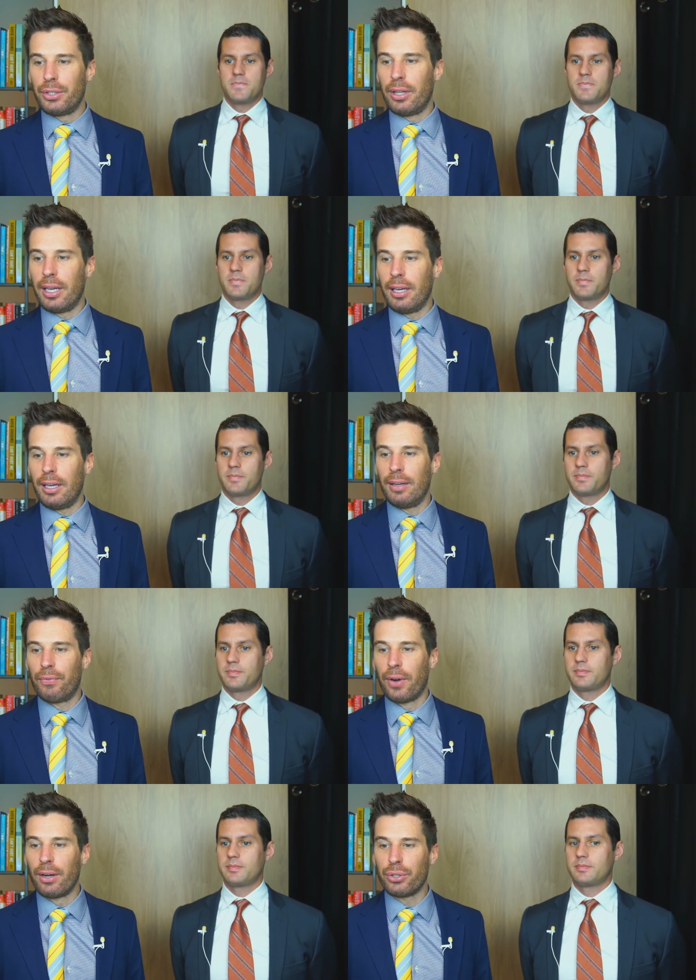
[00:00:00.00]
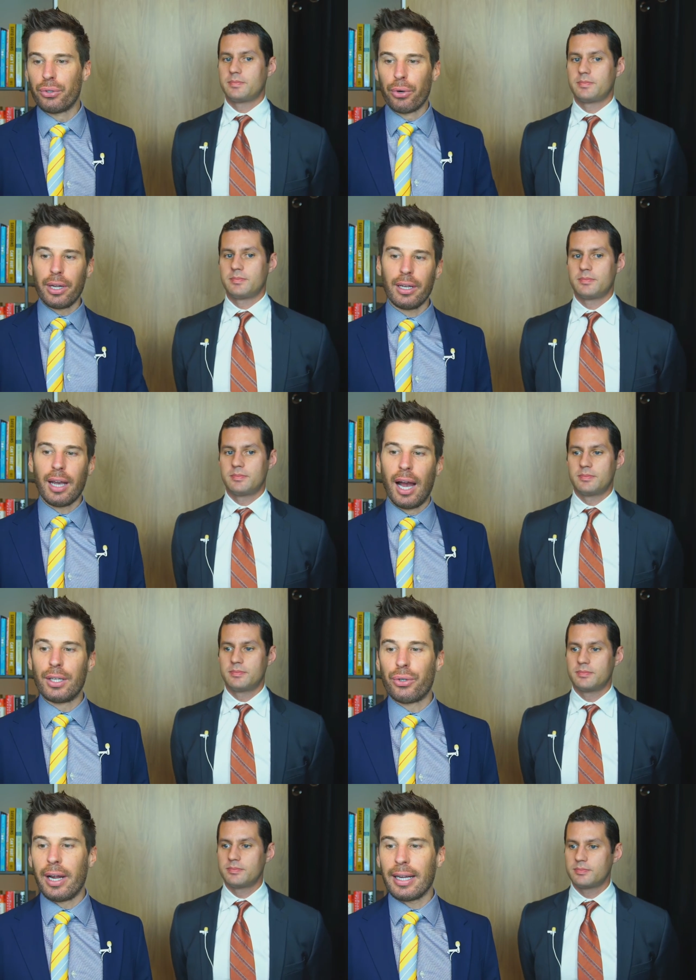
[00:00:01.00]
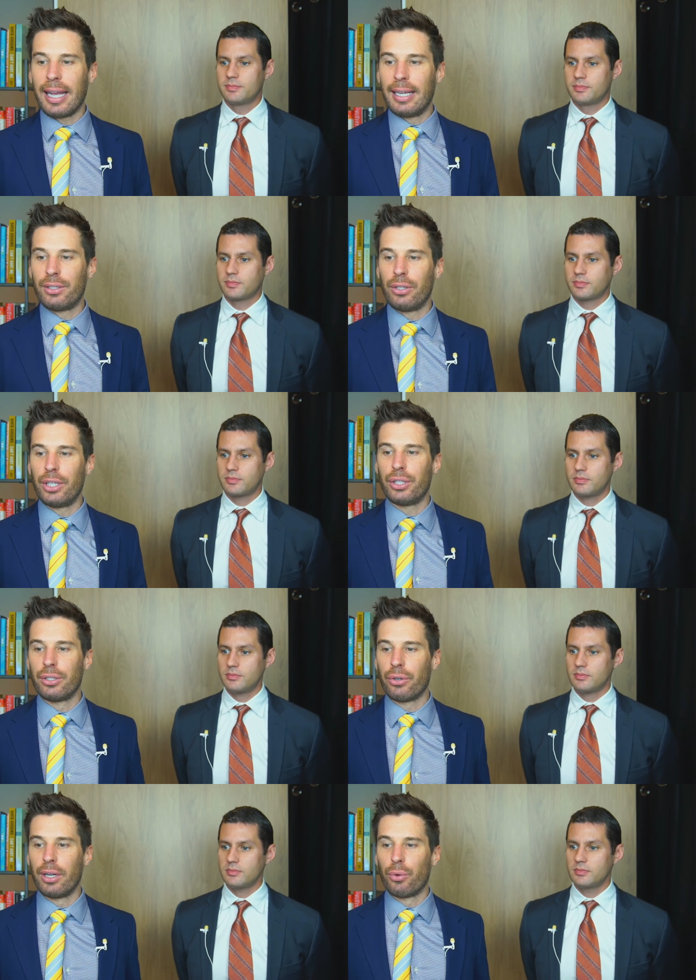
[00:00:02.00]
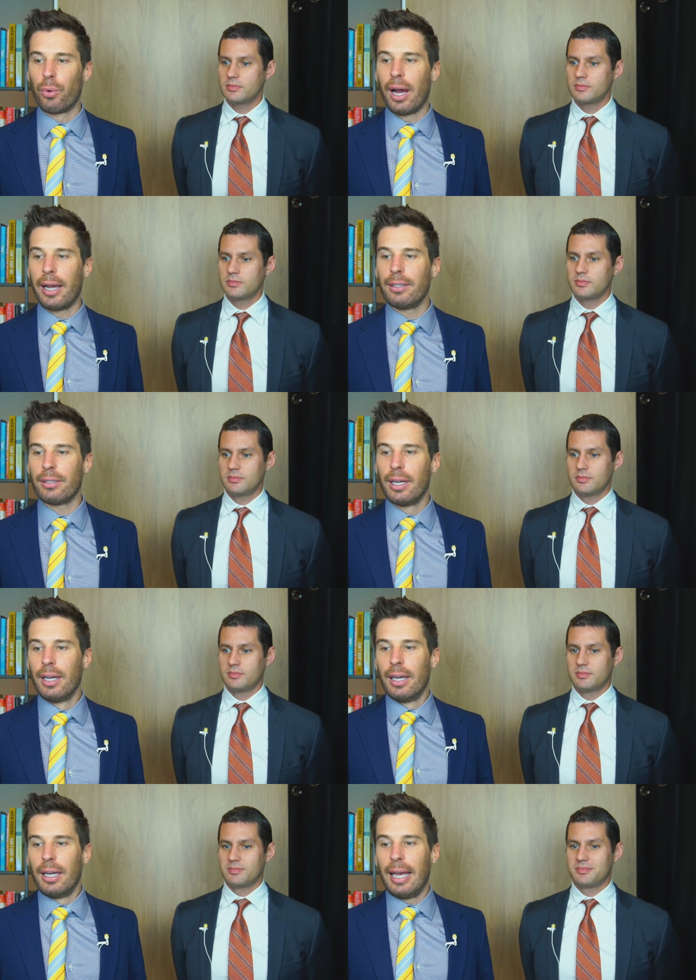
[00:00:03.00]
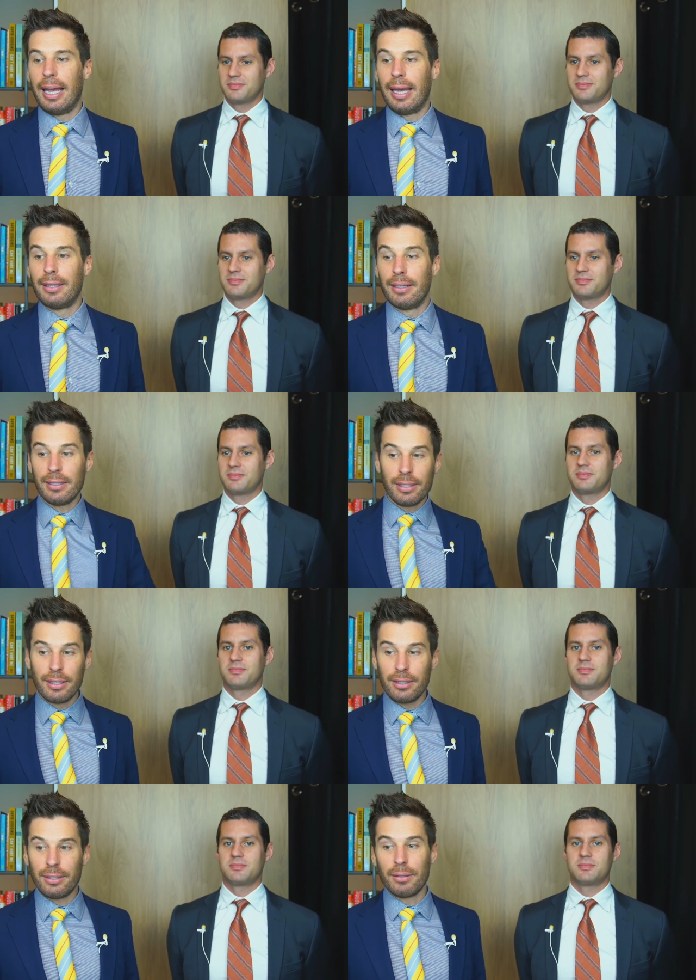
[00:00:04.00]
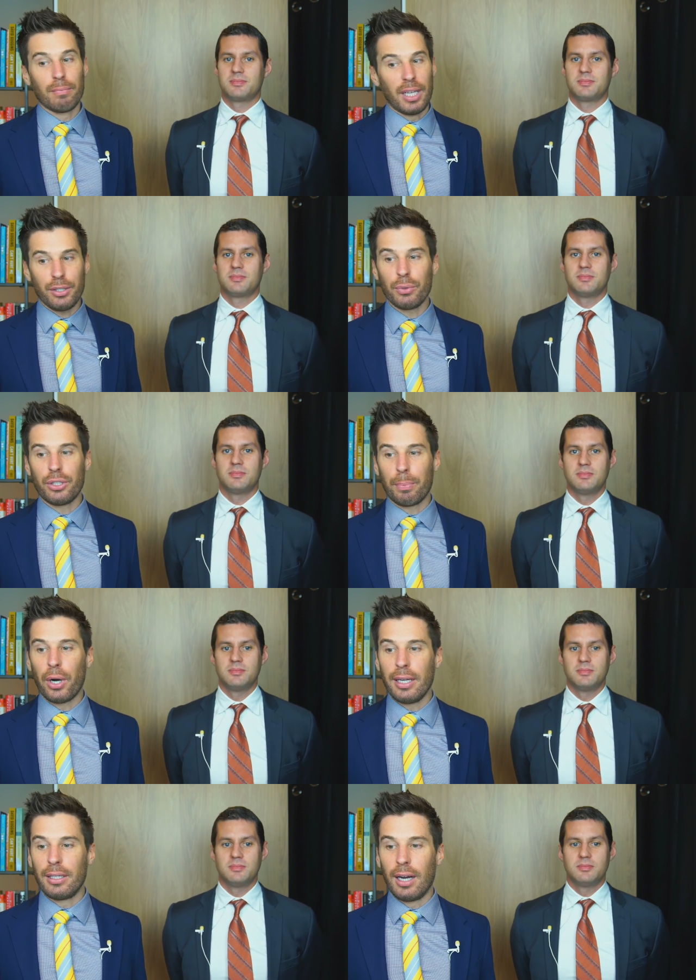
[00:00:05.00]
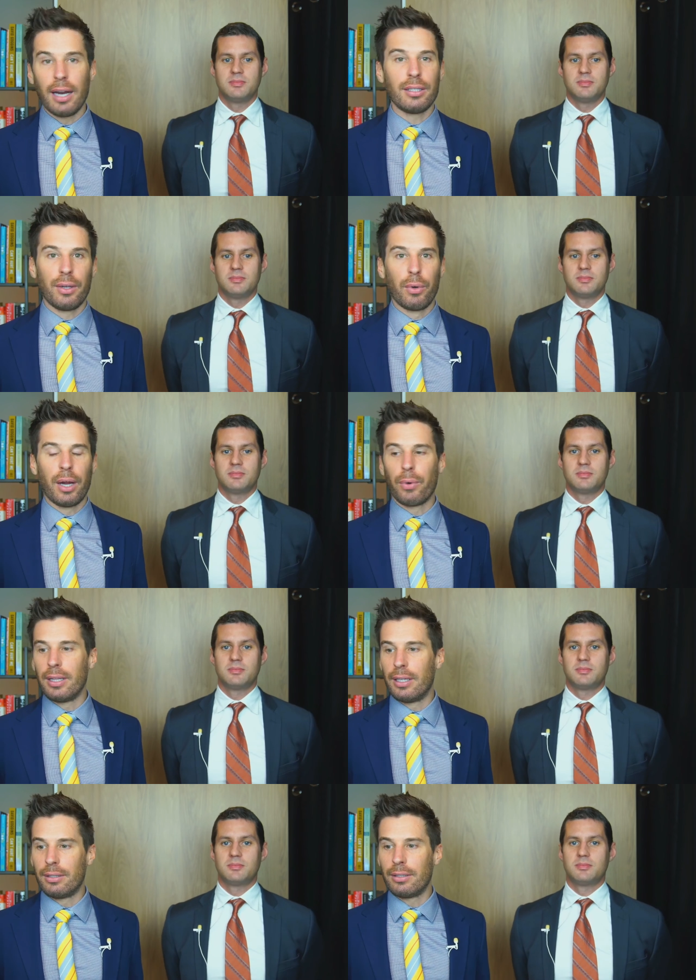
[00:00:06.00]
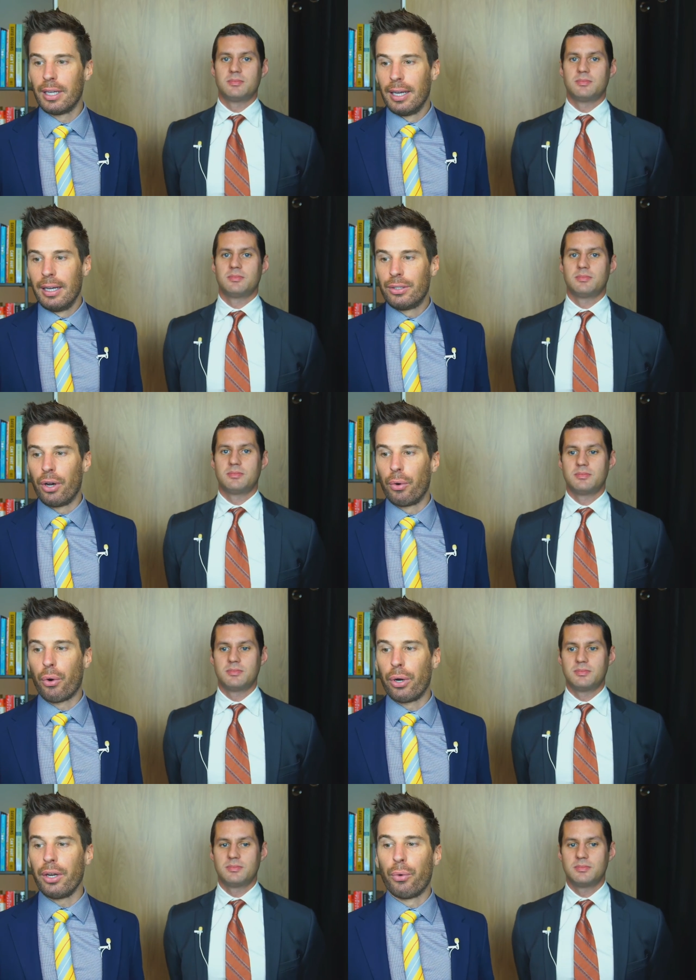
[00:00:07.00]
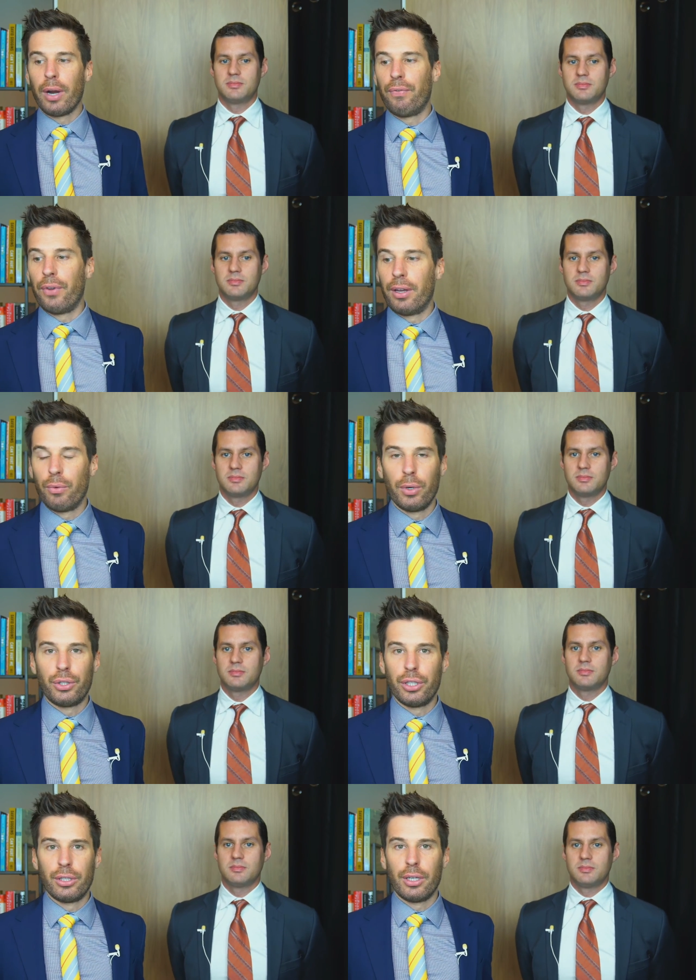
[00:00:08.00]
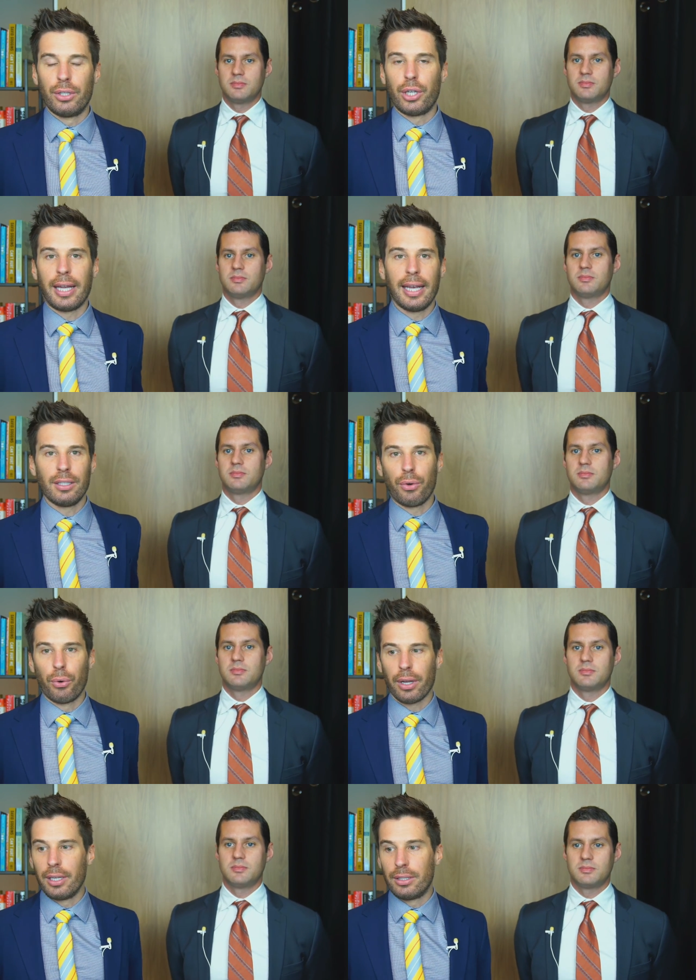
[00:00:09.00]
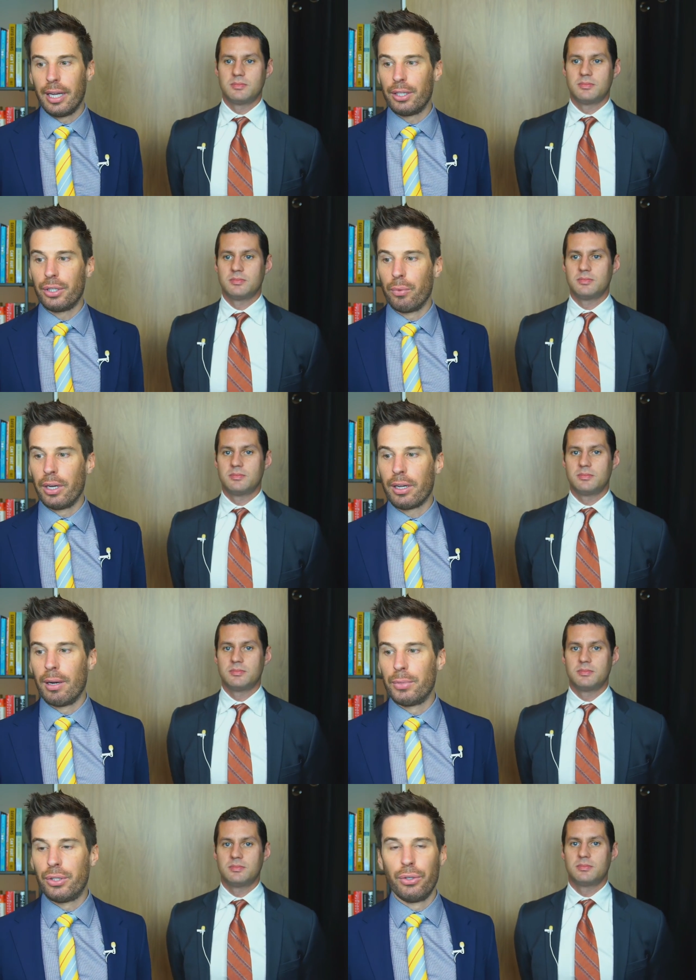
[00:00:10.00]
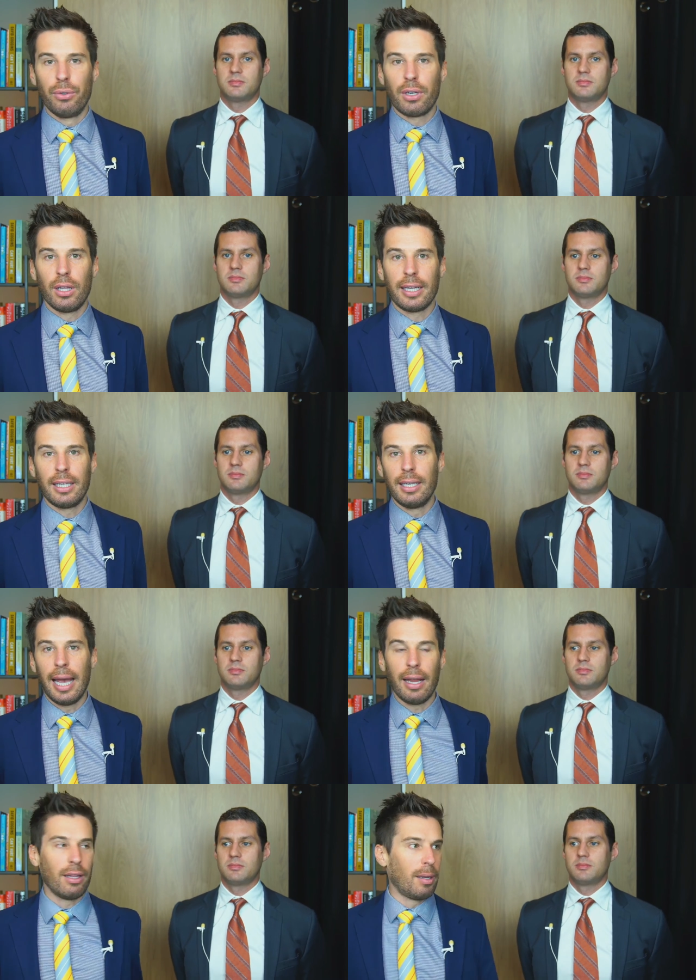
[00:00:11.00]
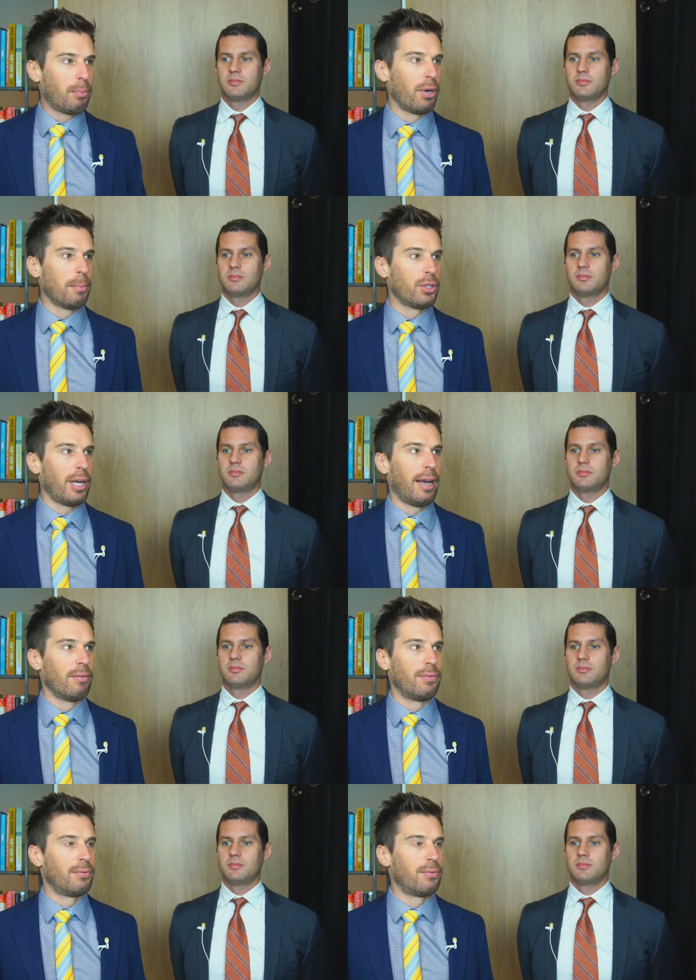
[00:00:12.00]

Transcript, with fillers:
Speaker 1: to the final story, contract cancellations are on the rise. And this is this was surprising, honestly, when I read this. So according to Redfin, which is a gigantic organization when it comes to collecting data, they pretty much have